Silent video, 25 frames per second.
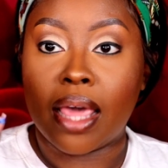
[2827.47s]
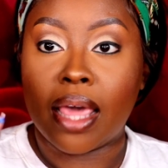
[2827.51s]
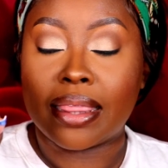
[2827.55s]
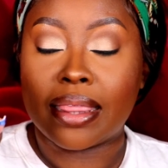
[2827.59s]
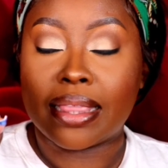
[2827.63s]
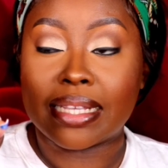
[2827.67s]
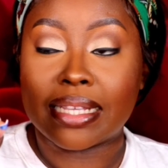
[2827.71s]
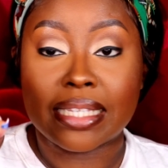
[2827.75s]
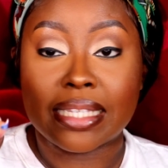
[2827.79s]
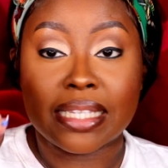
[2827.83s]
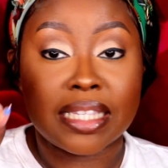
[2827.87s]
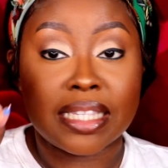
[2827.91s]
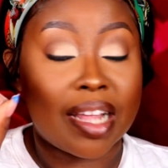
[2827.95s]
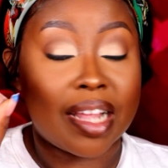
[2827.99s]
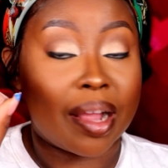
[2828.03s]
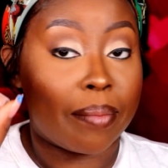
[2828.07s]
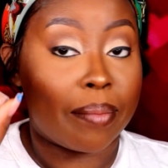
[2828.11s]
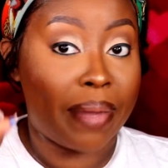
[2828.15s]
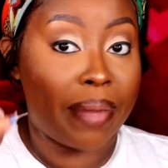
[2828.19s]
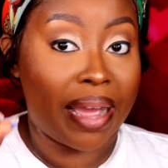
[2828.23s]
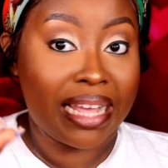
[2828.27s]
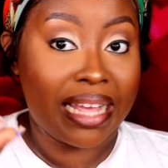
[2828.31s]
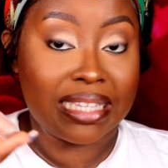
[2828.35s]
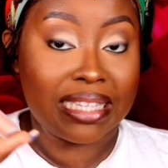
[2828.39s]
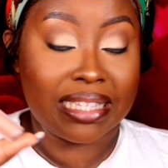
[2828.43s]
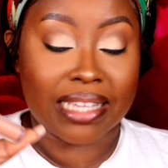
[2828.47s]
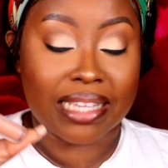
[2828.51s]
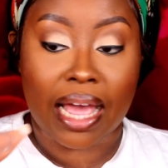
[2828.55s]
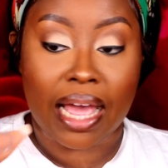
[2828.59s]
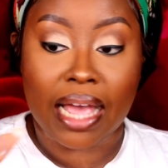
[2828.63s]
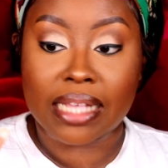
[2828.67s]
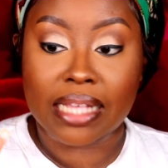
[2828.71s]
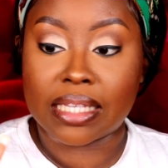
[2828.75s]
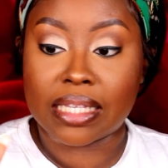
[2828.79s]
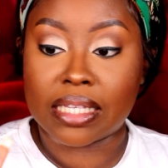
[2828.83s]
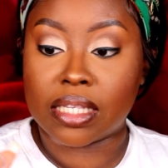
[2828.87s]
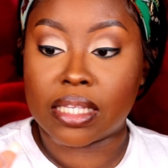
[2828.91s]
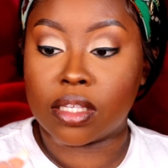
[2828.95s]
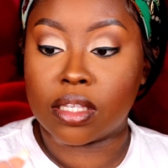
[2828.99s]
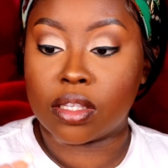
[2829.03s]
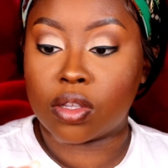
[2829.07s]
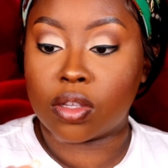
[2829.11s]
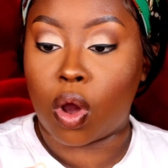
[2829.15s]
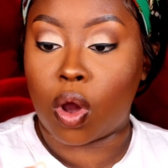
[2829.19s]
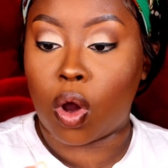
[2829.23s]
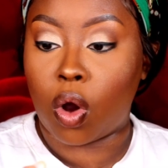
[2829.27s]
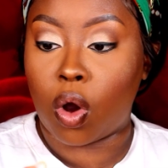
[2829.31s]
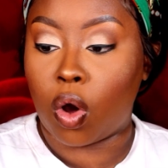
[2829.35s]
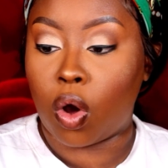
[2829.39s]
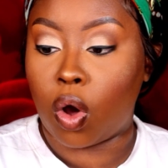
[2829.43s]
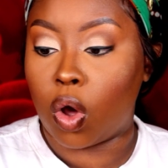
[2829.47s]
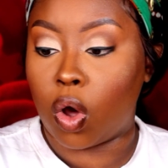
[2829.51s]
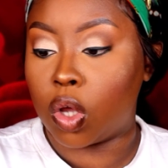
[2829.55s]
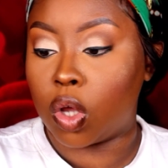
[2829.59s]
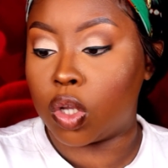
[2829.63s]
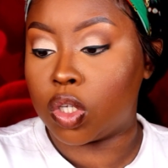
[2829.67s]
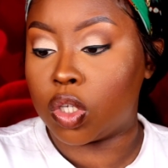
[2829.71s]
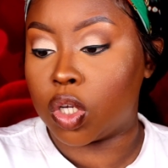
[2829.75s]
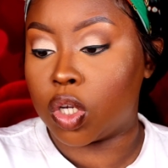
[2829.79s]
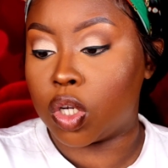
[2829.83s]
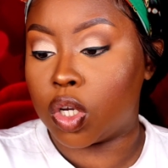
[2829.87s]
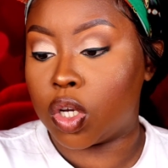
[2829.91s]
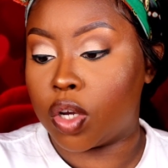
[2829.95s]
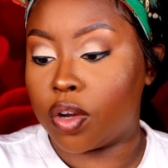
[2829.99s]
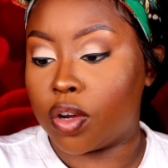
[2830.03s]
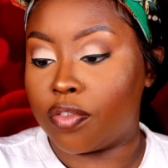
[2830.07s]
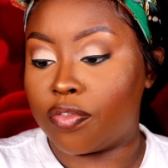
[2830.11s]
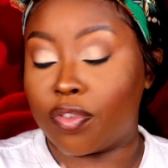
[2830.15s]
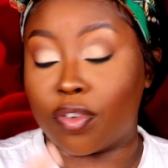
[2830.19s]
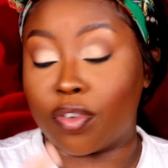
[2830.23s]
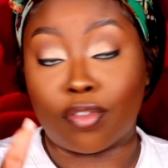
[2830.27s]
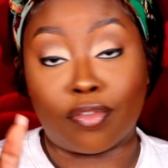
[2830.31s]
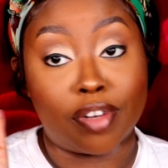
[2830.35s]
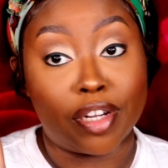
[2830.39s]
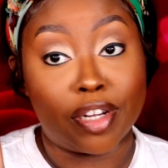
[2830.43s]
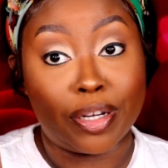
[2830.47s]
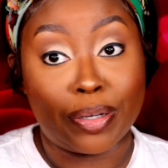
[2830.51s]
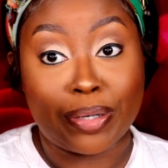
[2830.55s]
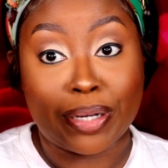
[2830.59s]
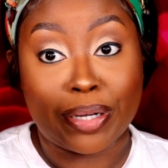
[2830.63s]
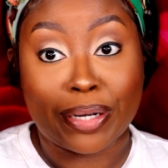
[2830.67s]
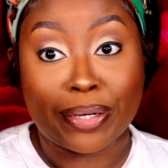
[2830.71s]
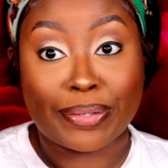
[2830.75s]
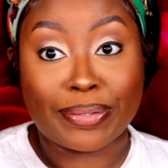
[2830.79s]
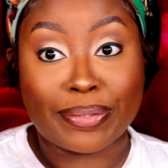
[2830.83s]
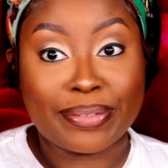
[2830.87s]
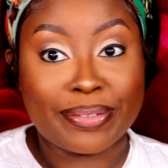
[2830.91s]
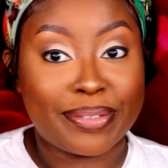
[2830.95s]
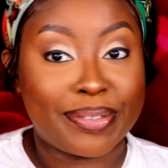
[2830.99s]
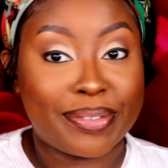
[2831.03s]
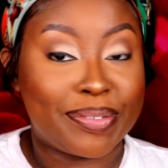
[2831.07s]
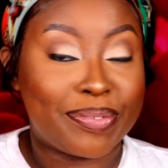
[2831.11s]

This is their bite size. This is called For Real Though.